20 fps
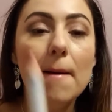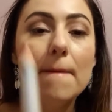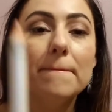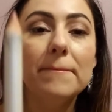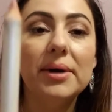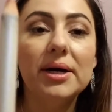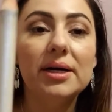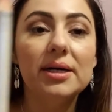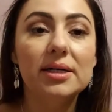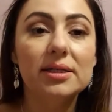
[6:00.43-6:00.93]

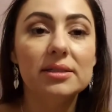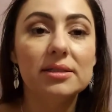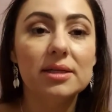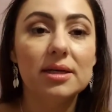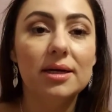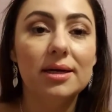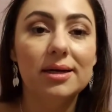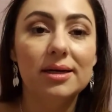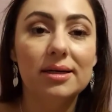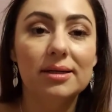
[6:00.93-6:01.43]
But
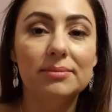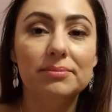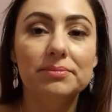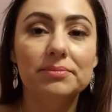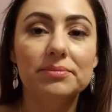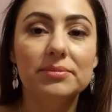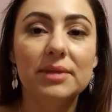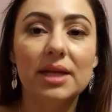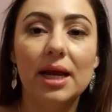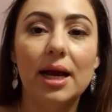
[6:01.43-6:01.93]

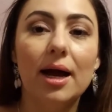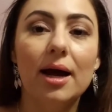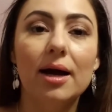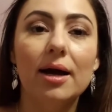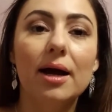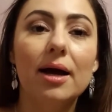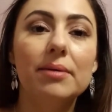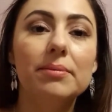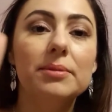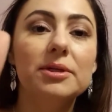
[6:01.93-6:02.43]
yeah,
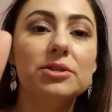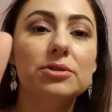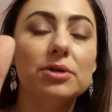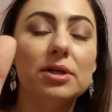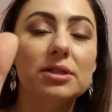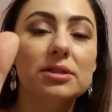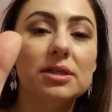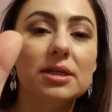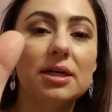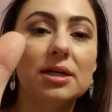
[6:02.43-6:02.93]
I've been
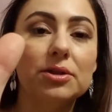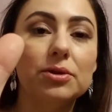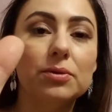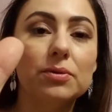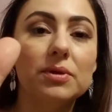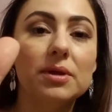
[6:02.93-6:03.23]
trying to get through